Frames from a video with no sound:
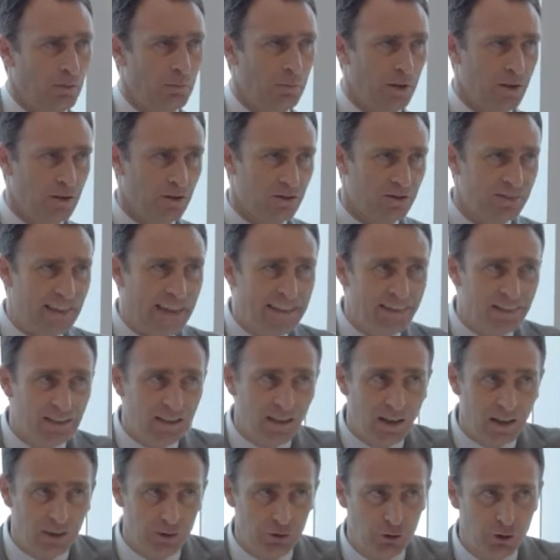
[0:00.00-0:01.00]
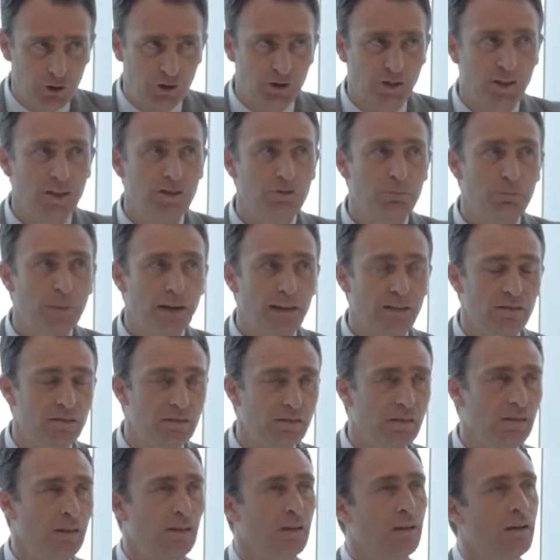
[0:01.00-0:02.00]
because that culture is
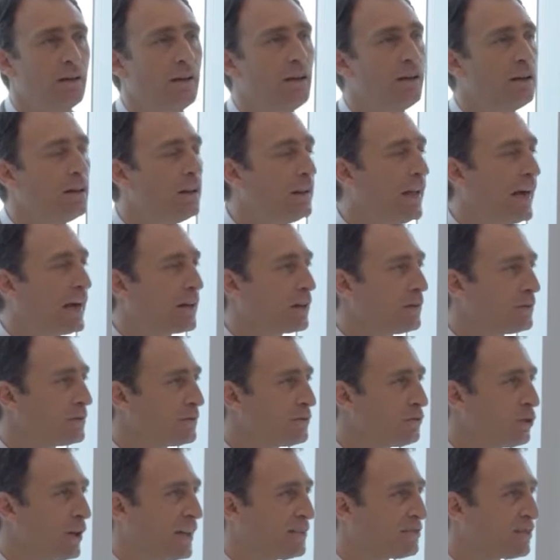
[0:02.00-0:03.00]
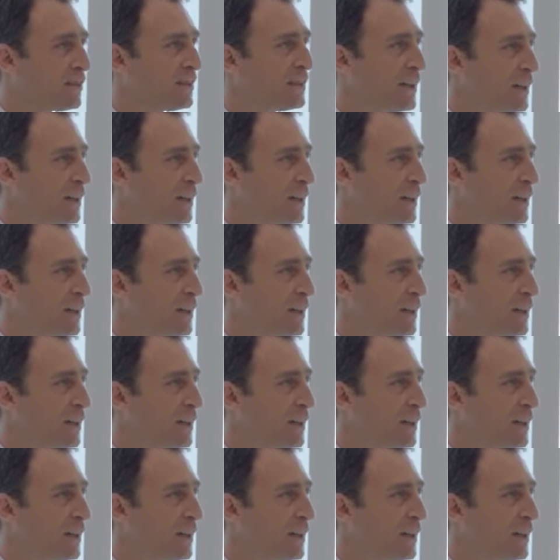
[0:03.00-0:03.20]
based in lack of trust.